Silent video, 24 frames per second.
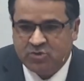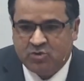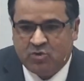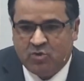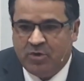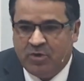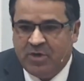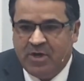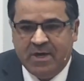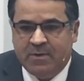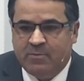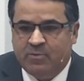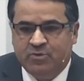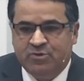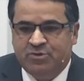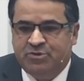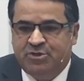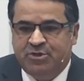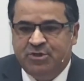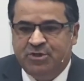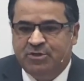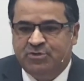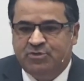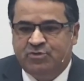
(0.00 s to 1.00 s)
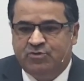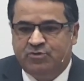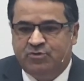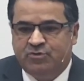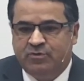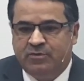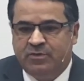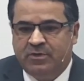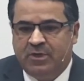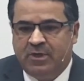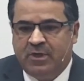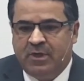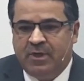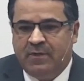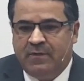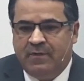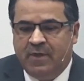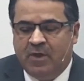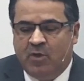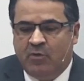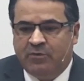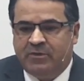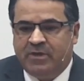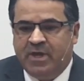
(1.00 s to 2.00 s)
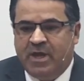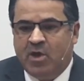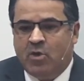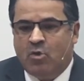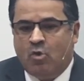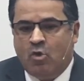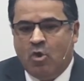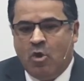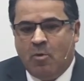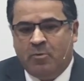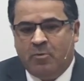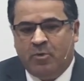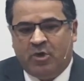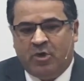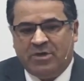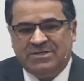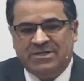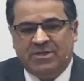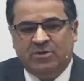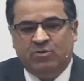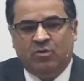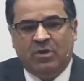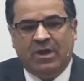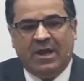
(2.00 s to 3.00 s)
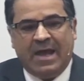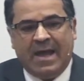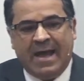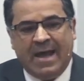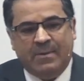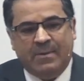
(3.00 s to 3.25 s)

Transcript: There's no time for us to run away from this.